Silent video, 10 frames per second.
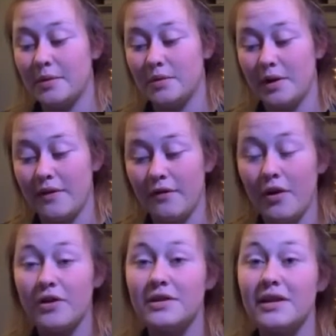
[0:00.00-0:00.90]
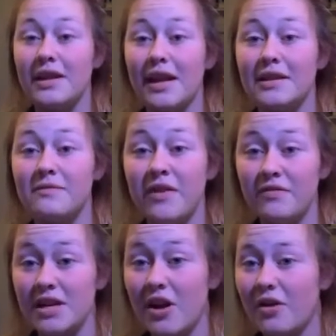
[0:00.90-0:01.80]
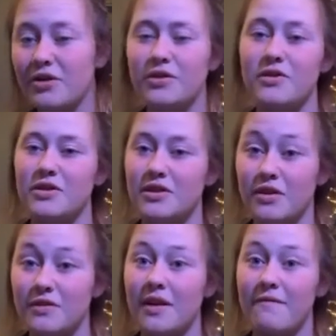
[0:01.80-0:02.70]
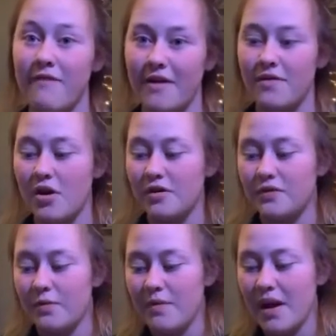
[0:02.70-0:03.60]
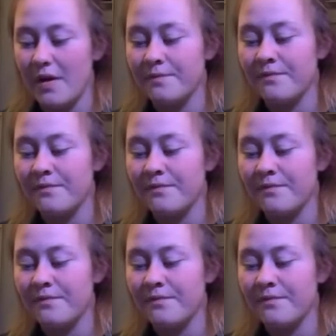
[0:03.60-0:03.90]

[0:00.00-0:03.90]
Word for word: 21st and that is $50 so it just goes up $5 from there.